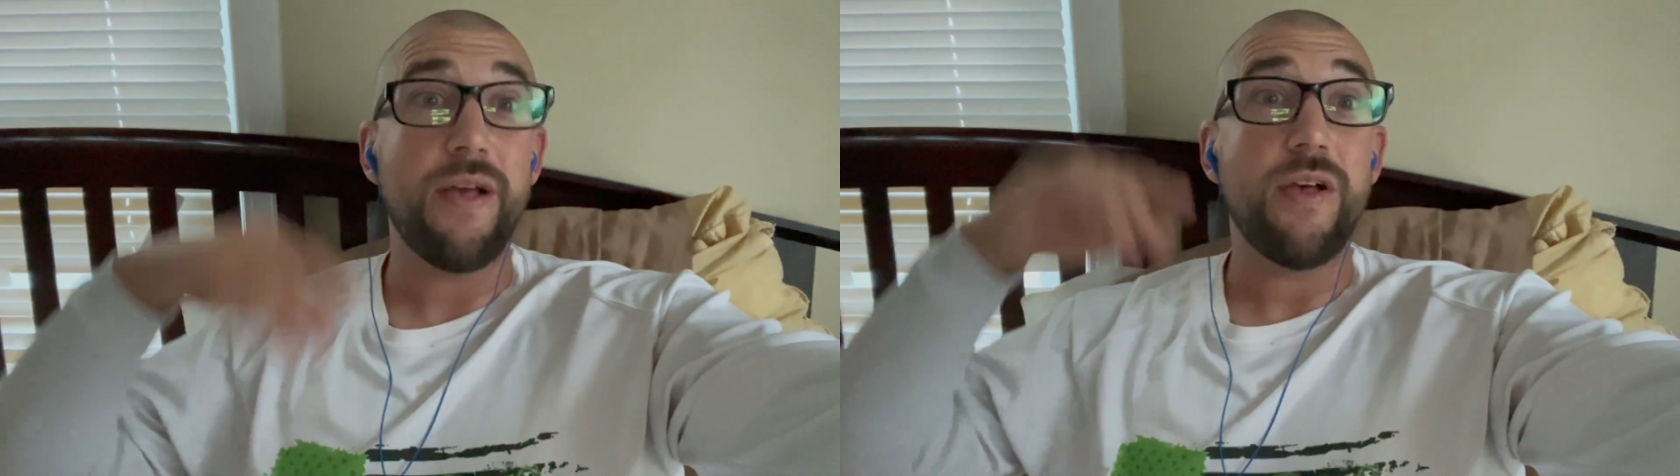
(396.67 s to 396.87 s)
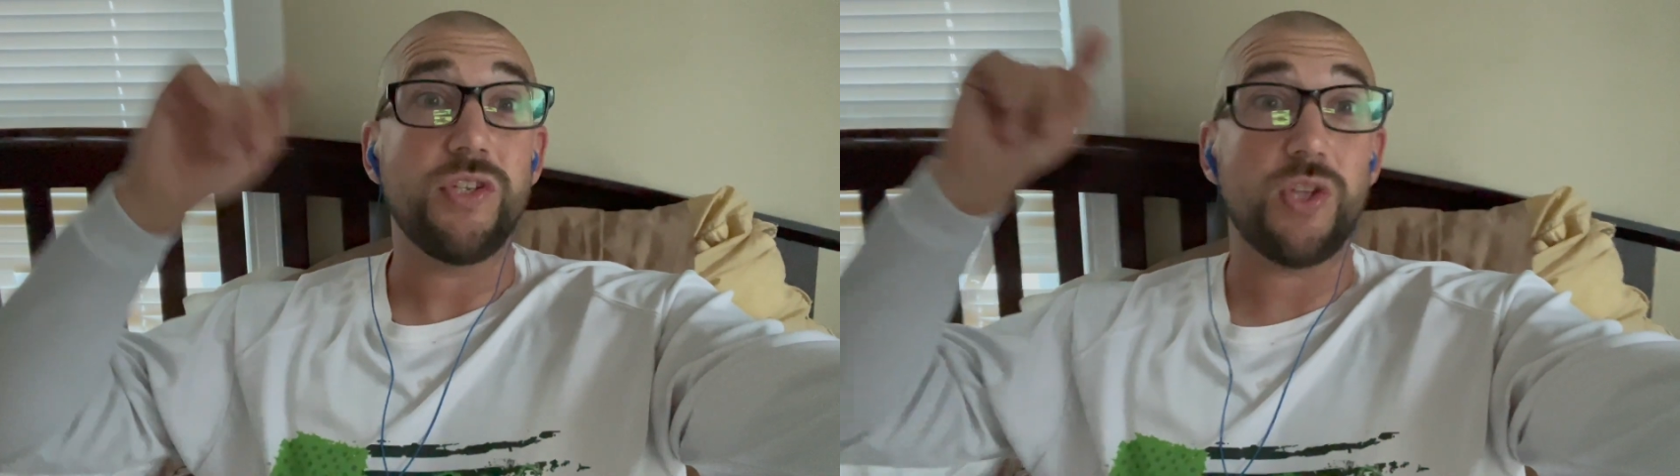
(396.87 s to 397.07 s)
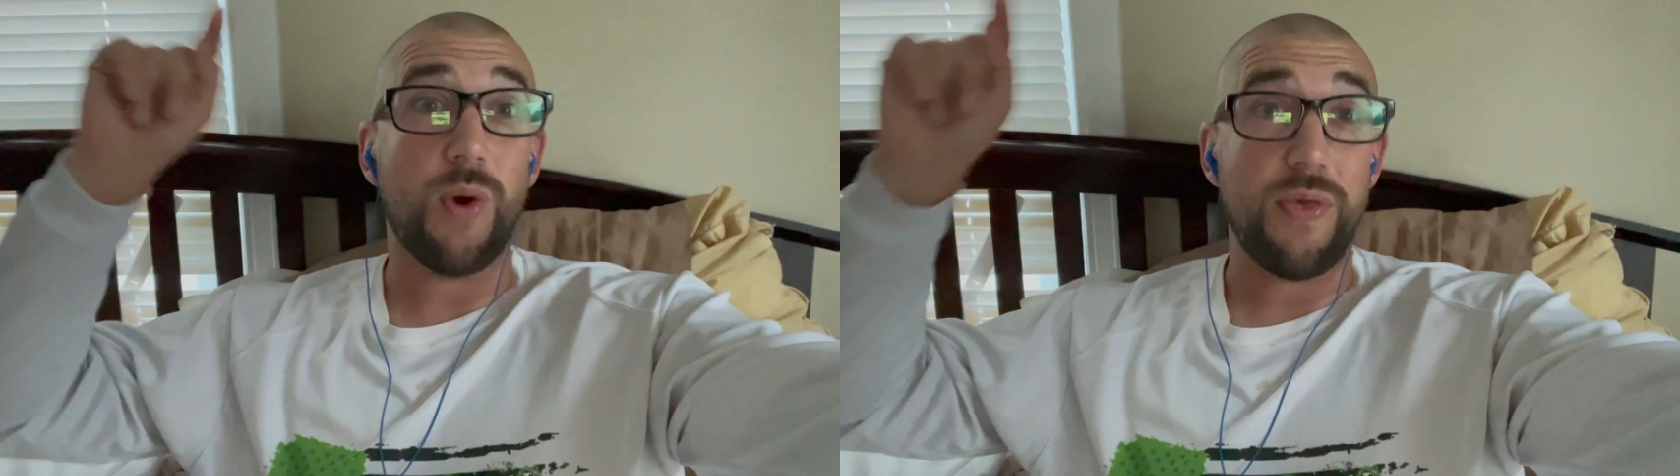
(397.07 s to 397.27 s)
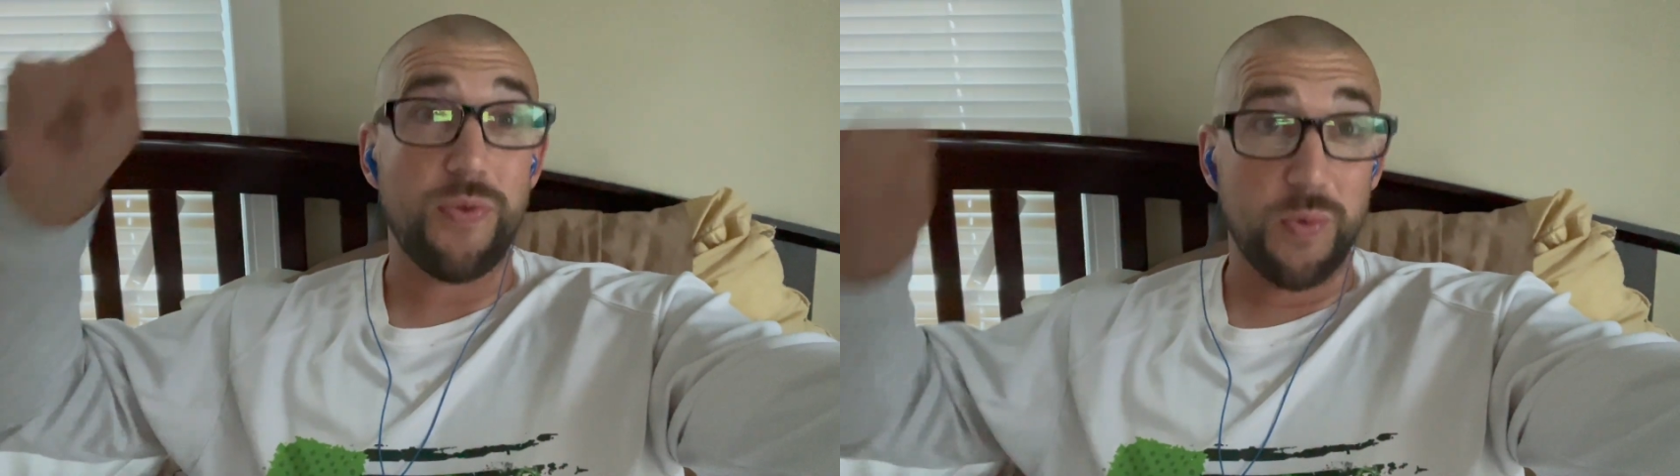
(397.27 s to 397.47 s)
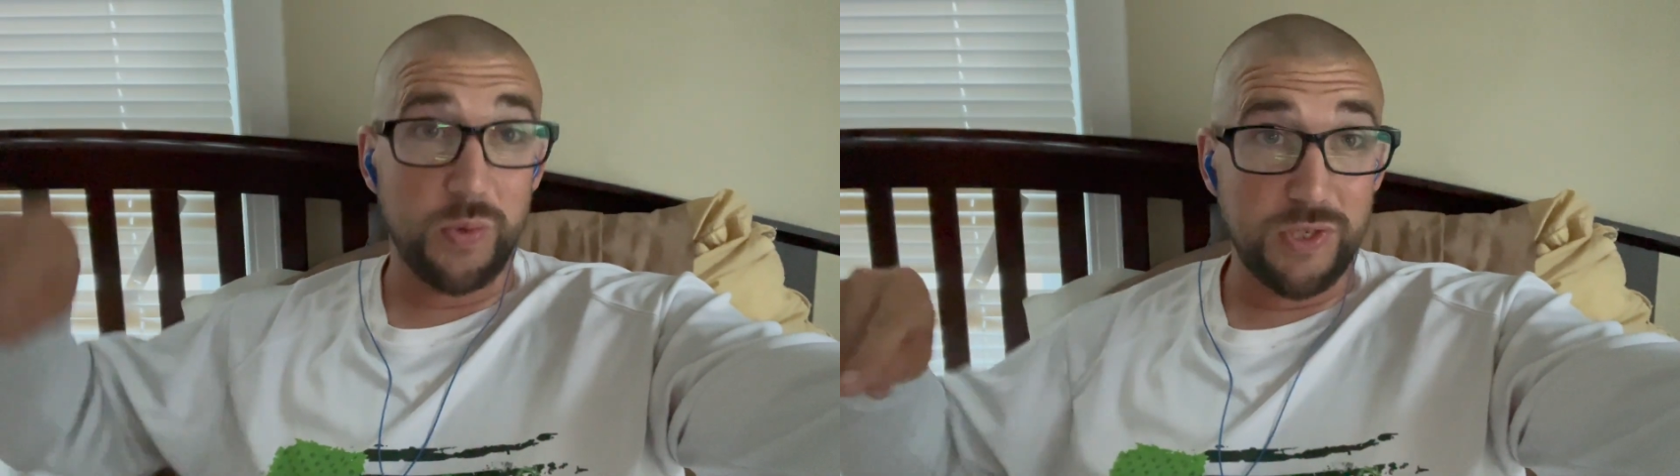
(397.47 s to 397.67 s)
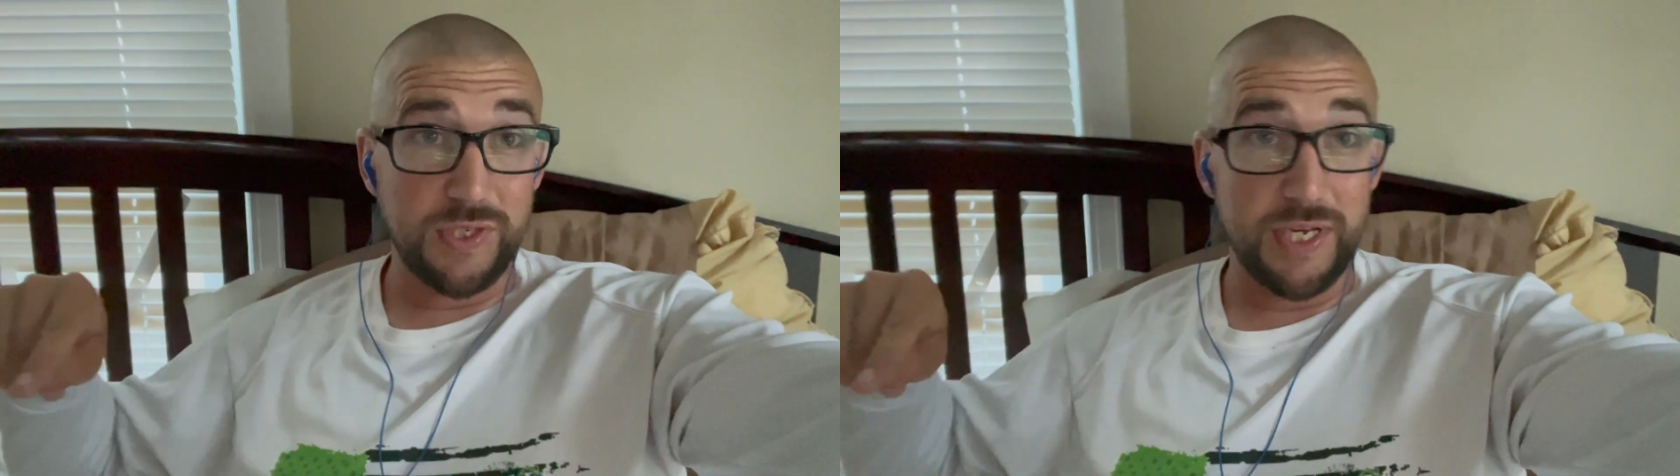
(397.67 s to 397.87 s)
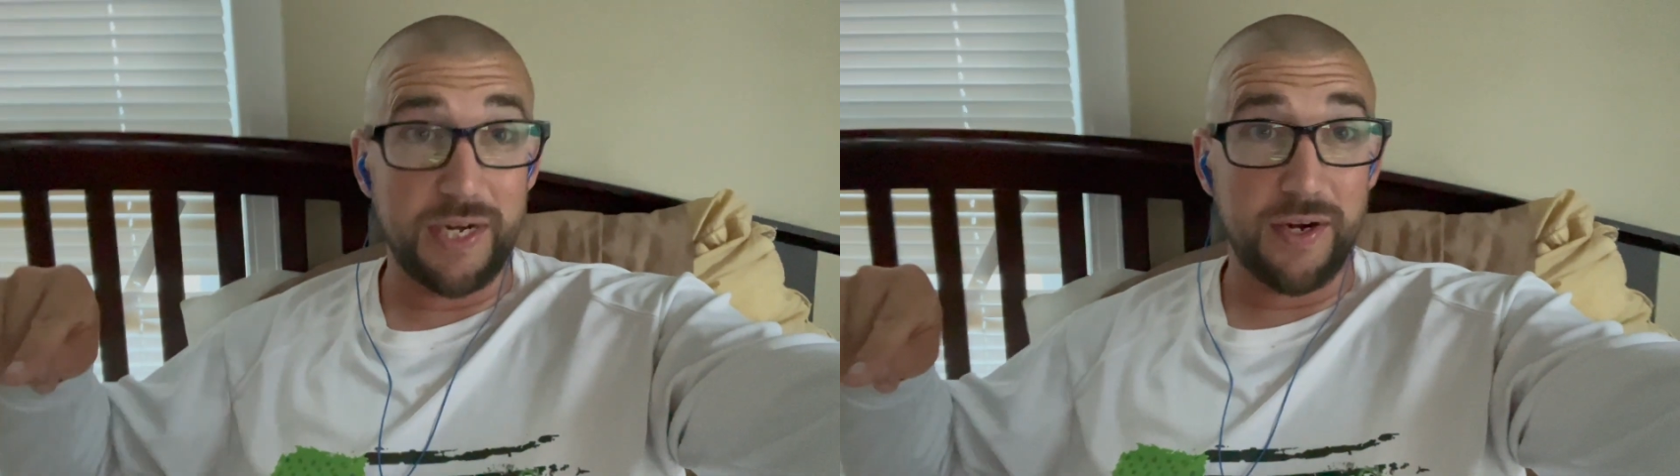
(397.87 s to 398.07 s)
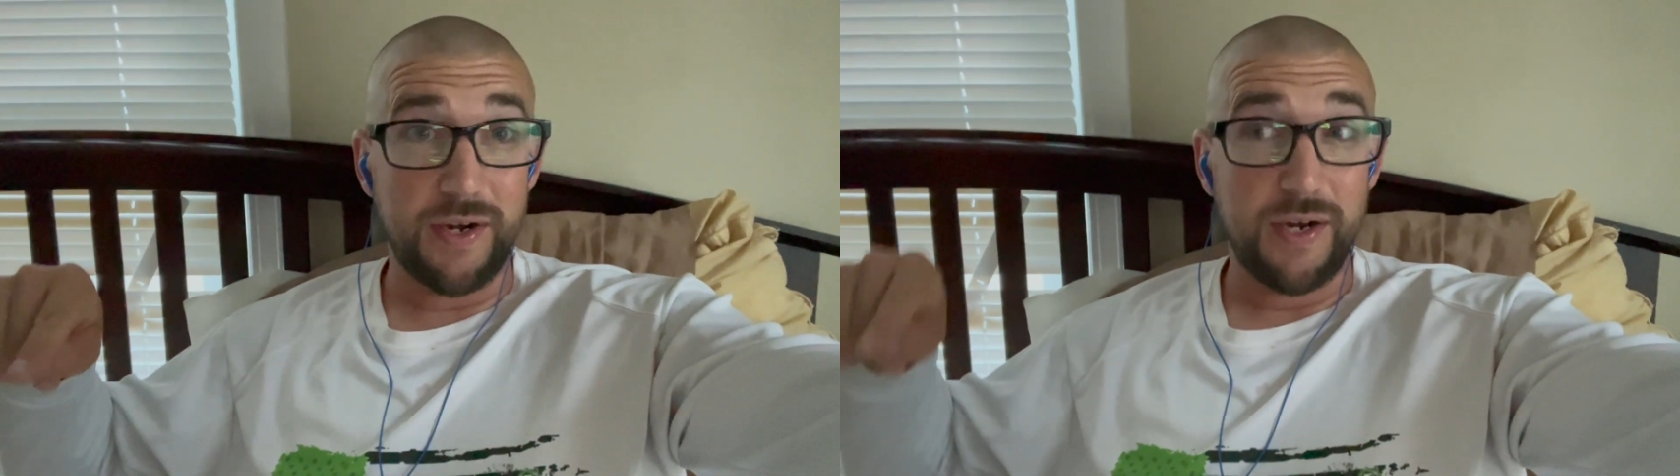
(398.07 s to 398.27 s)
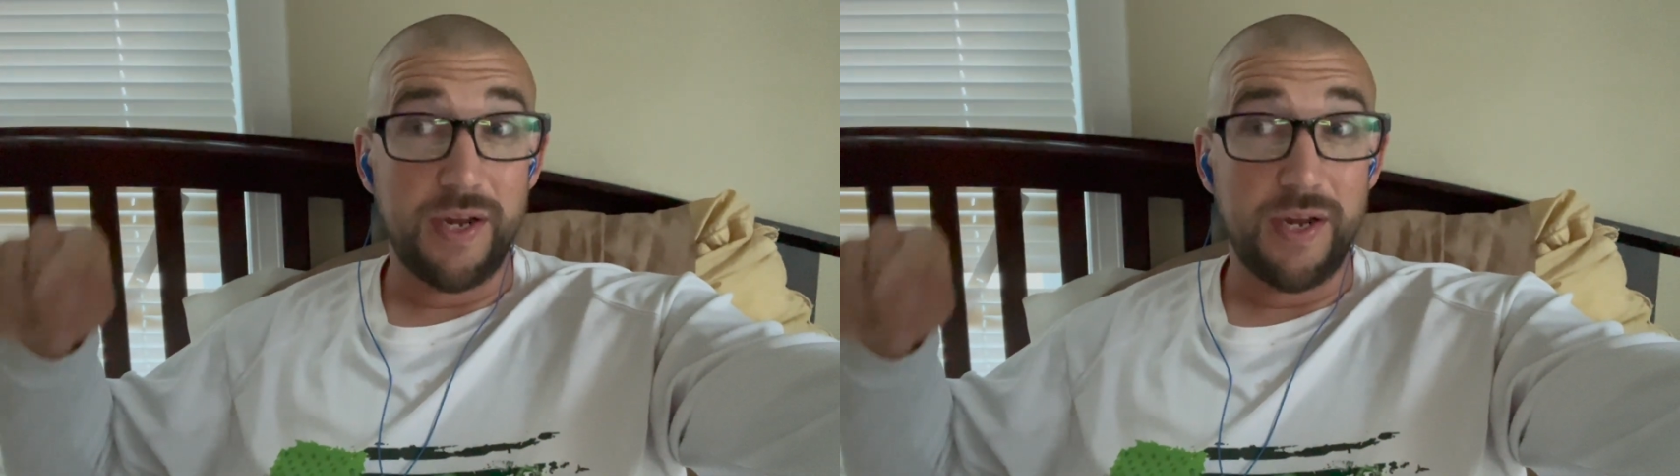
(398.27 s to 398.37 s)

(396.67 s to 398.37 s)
So I threw the zinger,